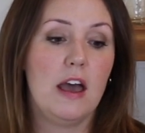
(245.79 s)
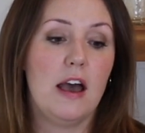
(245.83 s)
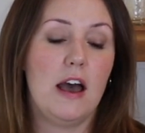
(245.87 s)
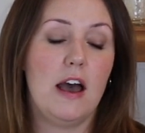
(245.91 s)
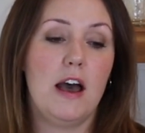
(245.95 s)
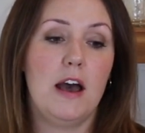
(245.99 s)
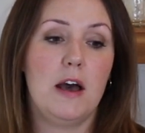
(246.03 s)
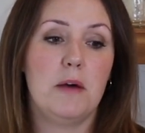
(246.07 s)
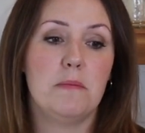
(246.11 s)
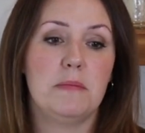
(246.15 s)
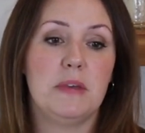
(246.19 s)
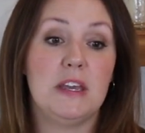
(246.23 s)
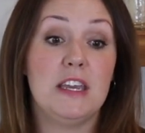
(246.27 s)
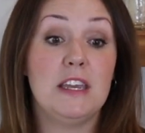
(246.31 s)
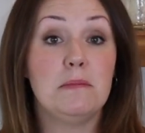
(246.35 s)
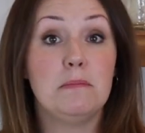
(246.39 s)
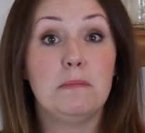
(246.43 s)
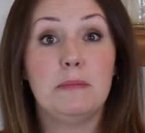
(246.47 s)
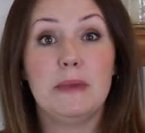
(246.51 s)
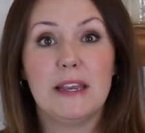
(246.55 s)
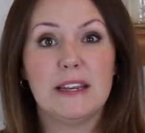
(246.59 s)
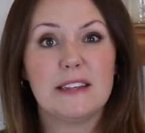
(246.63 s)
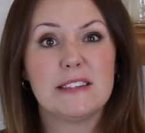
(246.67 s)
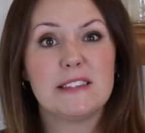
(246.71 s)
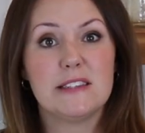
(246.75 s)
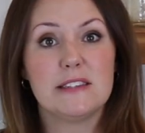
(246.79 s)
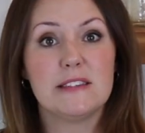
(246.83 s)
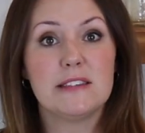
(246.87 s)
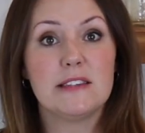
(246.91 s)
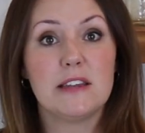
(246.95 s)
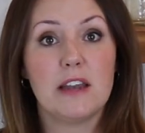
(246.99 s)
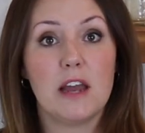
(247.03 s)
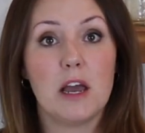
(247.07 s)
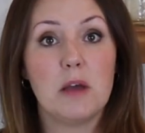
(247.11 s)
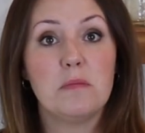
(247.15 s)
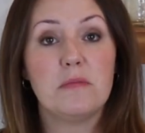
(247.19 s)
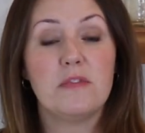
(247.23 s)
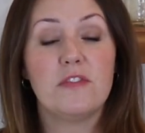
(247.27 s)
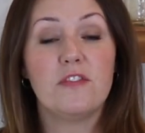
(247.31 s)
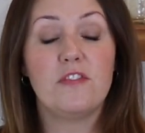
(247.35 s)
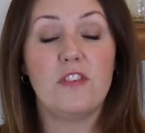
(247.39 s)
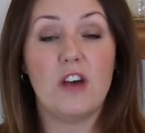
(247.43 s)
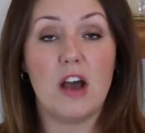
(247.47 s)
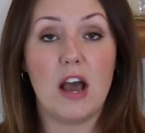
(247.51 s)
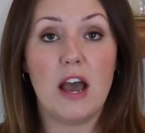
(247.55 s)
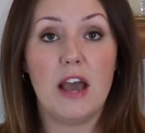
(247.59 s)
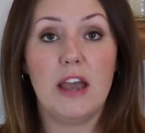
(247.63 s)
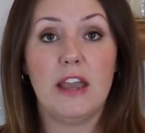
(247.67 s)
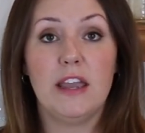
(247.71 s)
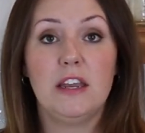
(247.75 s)
It mixes it up
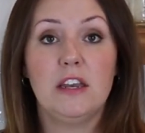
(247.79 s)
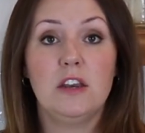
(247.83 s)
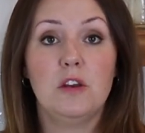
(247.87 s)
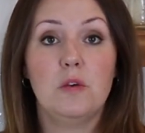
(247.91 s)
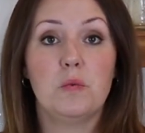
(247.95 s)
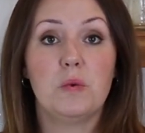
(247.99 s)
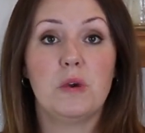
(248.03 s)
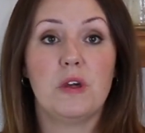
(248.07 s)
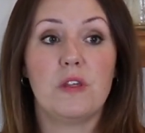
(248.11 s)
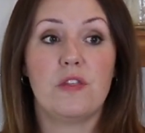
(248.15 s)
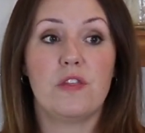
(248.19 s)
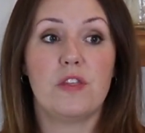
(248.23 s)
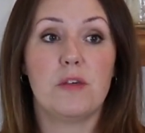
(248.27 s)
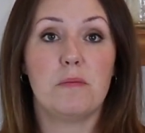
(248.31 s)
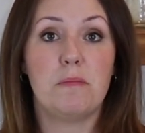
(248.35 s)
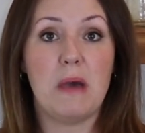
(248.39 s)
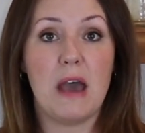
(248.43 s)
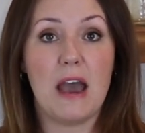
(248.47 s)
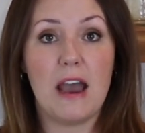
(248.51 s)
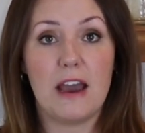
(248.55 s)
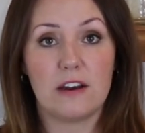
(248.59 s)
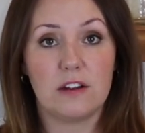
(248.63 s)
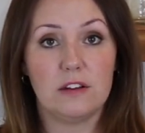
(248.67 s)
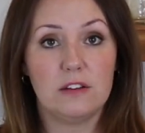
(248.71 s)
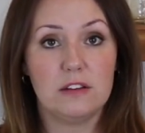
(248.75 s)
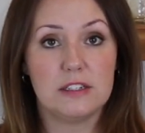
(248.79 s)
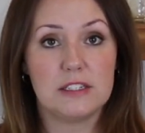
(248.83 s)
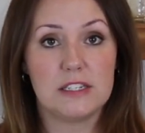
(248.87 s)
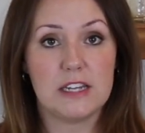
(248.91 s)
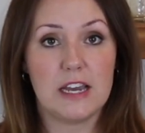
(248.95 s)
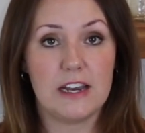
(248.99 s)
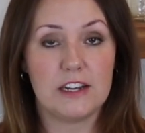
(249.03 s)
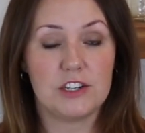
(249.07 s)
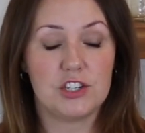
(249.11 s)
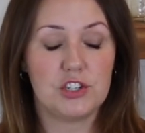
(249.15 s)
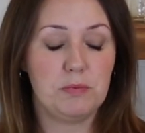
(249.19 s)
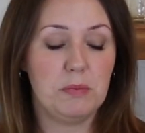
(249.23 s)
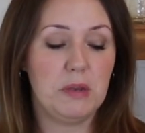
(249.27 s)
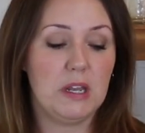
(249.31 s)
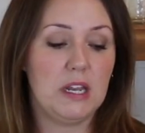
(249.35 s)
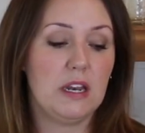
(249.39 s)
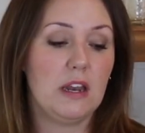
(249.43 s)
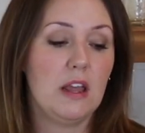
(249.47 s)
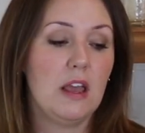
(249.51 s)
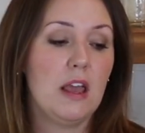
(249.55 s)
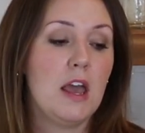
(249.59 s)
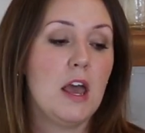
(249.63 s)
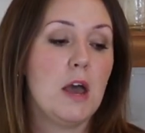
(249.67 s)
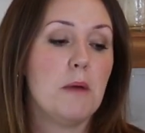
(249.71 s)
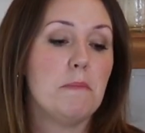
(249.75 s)
fine with the paddle
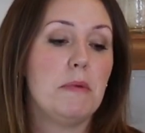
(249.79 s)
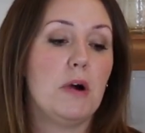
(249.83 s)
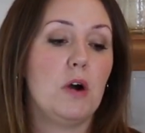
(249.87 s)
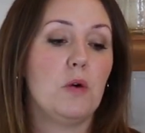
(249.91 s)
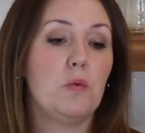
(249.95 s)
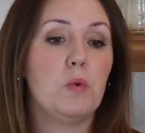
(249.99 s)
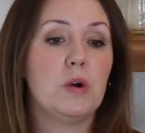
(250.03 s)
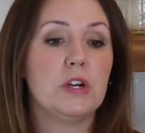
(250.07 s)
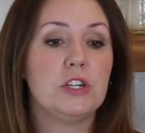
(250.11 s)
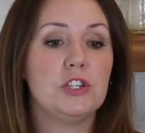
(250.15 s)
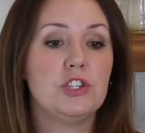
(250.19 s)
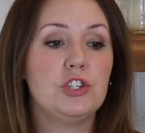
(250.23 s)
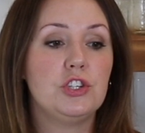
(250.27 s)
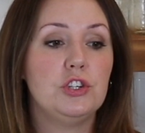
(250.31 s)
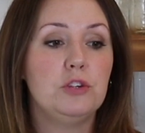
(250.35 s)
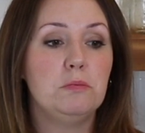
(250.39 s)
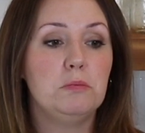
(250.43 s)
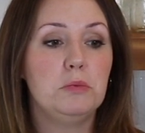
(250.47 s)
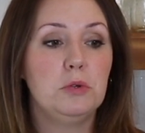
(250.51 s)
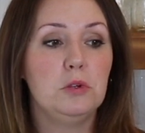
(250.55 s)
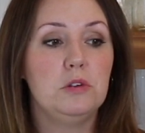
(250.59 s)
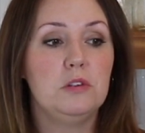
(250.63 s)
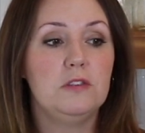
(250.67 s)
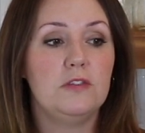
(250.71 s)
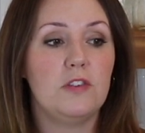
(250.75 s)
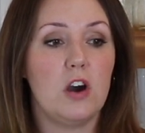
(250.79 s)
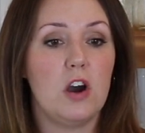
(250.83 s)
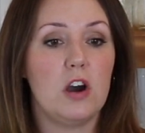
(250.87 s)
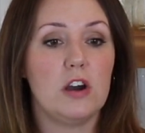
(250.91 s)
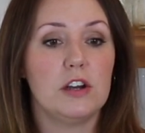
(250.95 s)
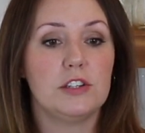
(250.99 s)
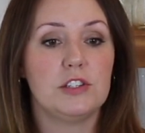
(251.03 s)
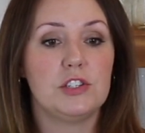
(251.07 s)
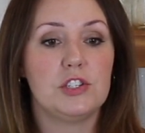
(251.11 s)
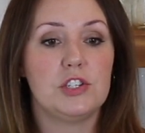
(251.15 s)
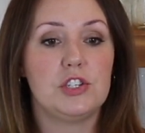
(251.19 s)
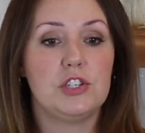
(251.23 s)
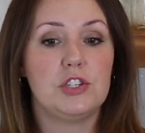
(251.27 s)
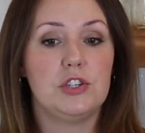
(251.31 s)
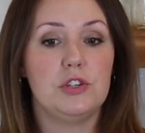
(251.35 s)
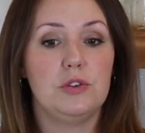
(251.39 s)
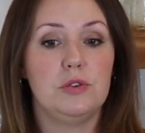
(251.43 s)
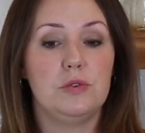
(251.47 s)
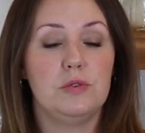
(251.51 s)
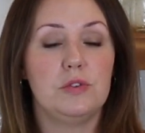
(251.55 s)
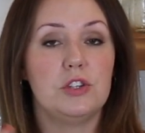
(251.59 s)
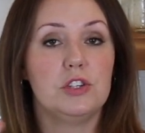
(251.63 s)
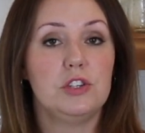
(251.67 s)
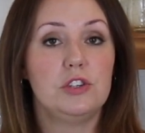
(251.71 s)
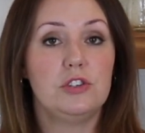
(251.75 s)
attachment, but once you move on
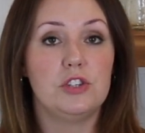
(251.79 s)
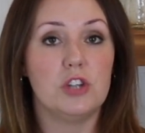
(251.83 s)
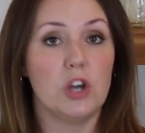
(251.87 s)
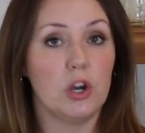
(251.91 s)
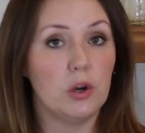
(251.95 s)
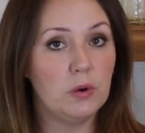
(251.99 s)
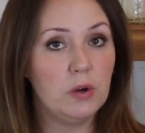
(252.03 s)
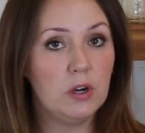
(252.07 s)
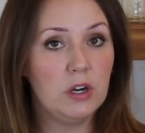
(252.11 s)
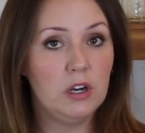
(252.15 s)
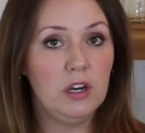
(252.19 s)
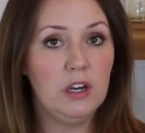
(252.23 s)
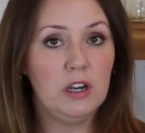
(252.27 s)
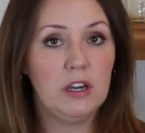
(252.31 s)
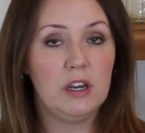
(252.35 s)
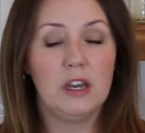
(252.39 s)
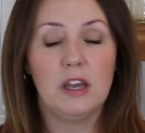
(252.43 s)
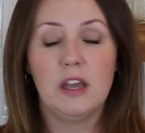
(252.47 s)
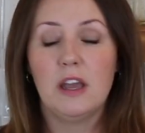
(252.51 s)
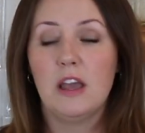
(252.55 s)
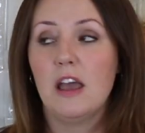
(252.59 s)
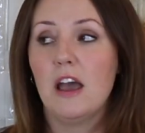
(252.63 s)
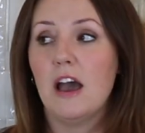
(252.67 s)
to the dough hook,